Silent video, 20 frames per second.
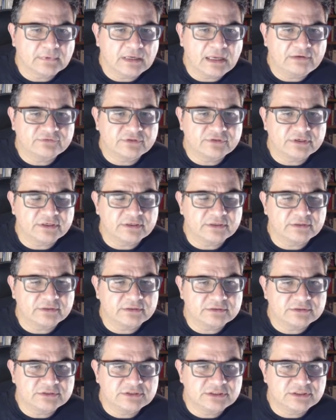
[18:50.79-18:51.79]
After
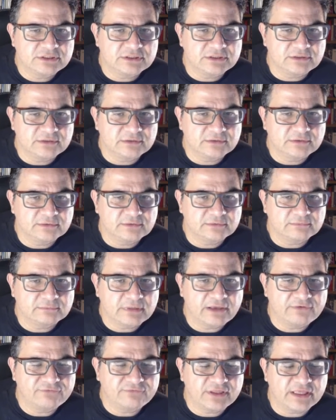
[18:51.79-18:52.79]
g,
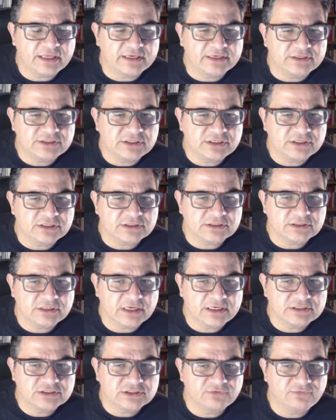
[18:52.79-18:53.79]
f take e6,
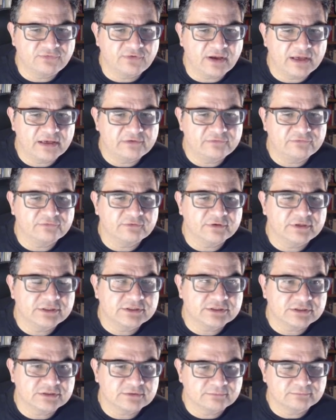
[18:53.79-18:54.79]
knight g5,
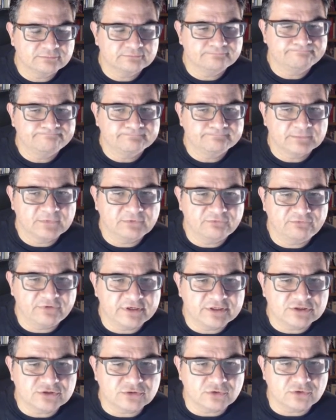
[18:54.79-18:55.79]
it's a
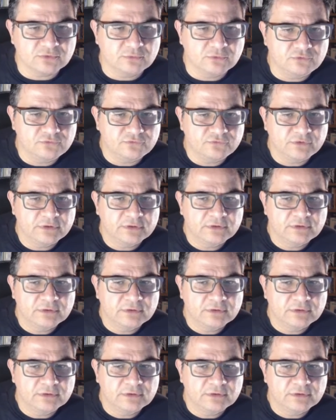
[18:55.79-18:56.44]
very strong move.